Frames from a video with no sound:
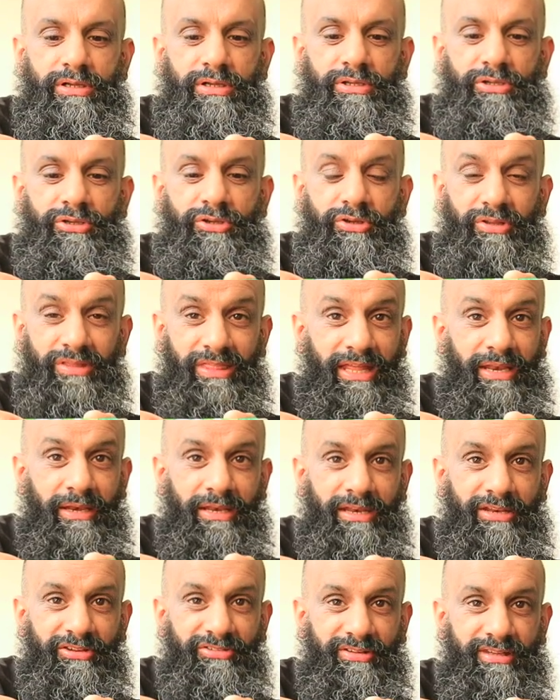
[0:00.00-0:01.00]
you could
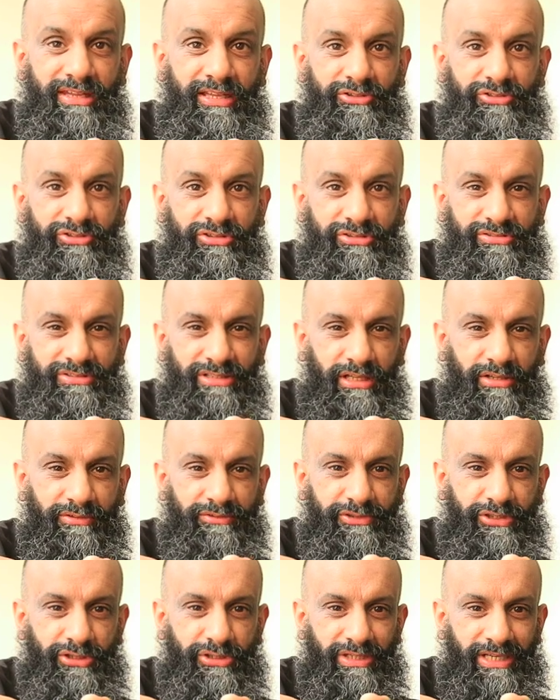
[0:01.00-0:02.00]
then say to
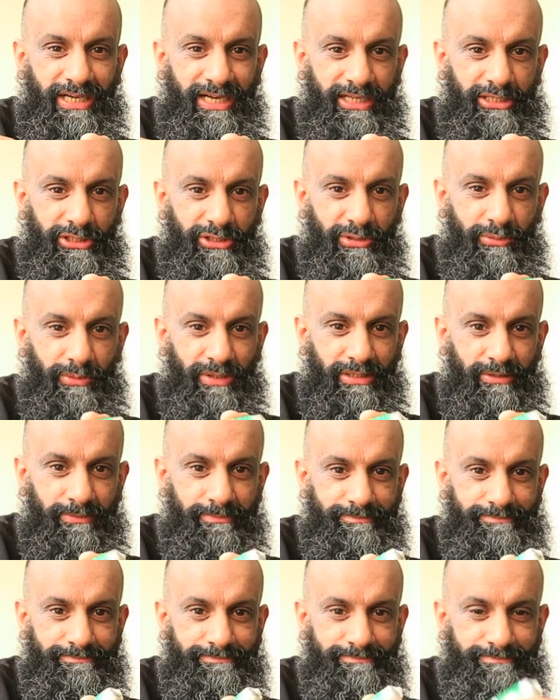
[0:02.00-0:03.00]
yourself, you could argue, well,
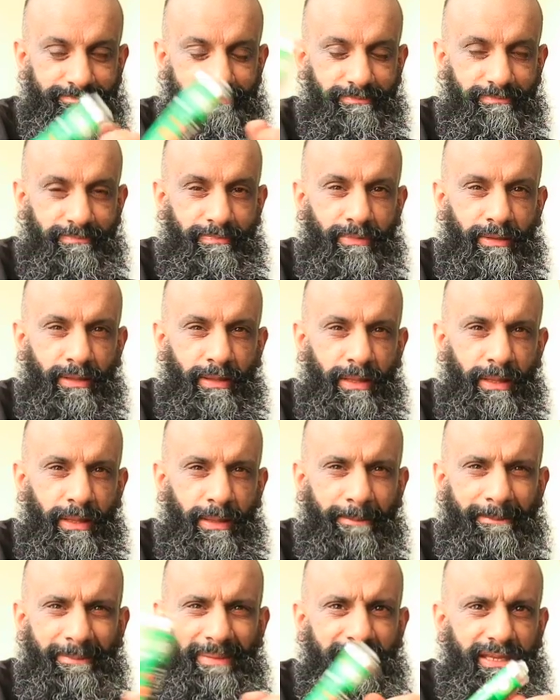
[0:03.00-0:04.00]

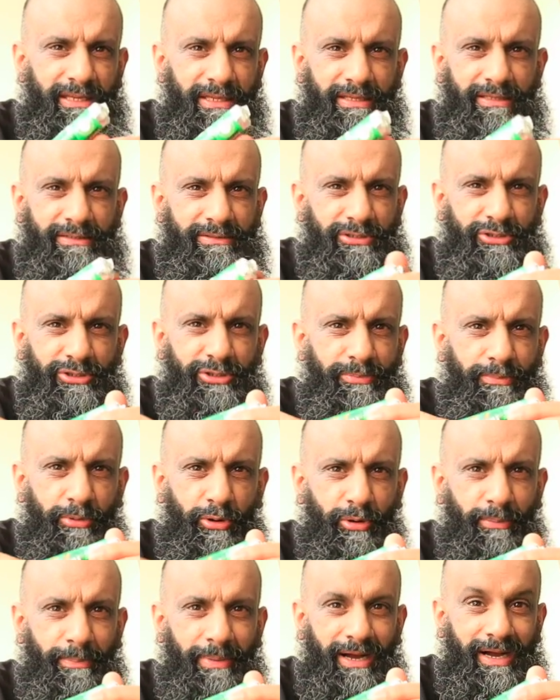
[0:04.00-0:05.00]
mate, you
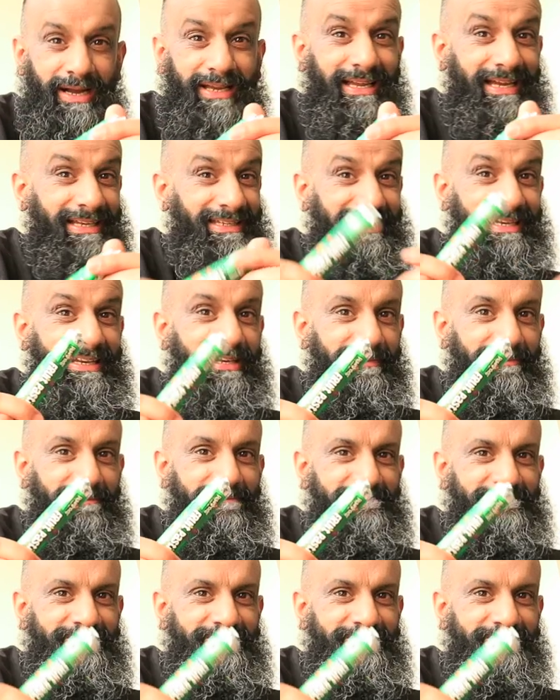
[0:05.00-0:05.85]
bought pack, I didn't